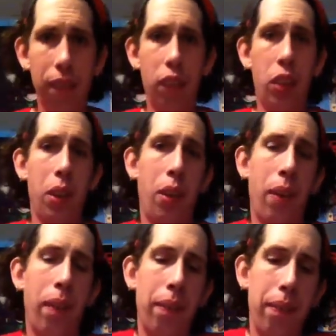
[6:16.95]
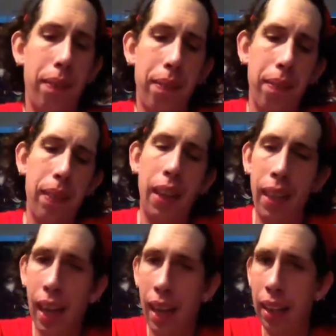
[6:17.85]
So,
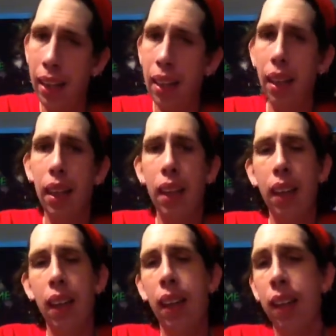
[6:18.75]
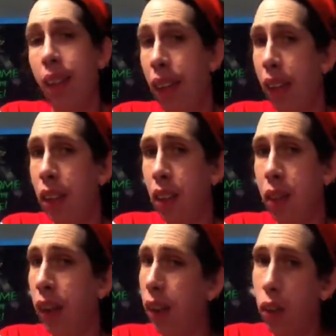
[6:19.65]
again, things
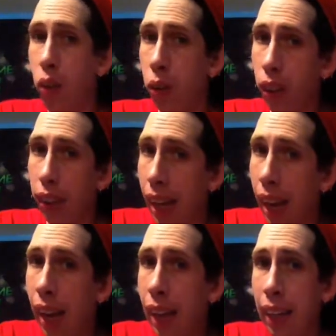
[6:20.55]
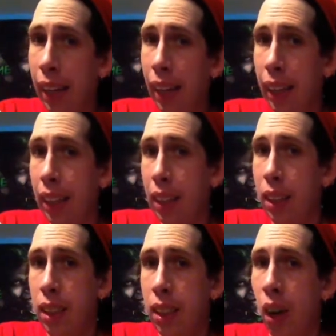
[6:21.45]
if I could go like that and
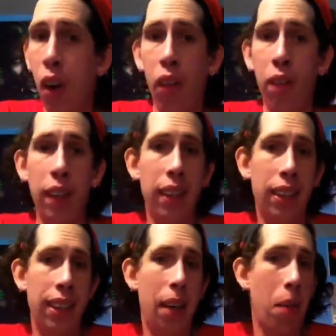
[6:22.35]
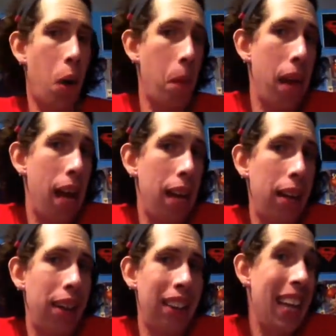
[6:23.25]
it's all fixed and I'm all
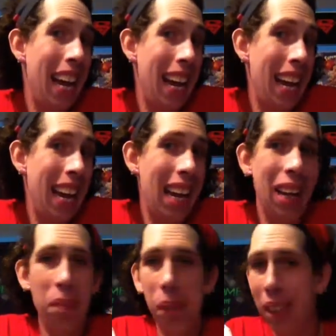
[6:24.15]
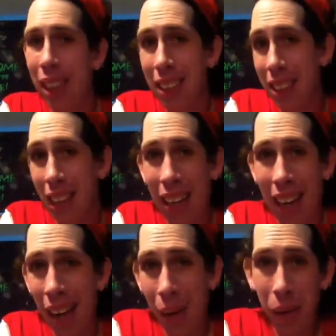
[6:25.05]
better, yay! But that's not
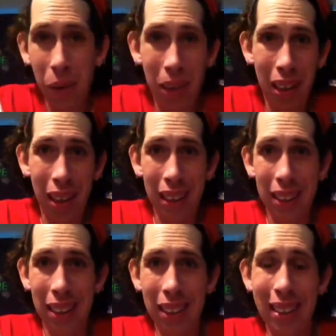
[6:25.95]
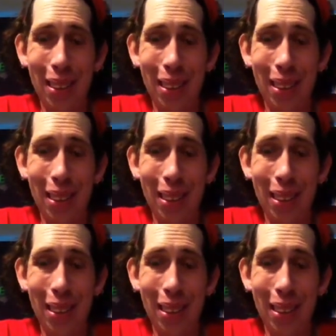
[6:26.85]
how it works.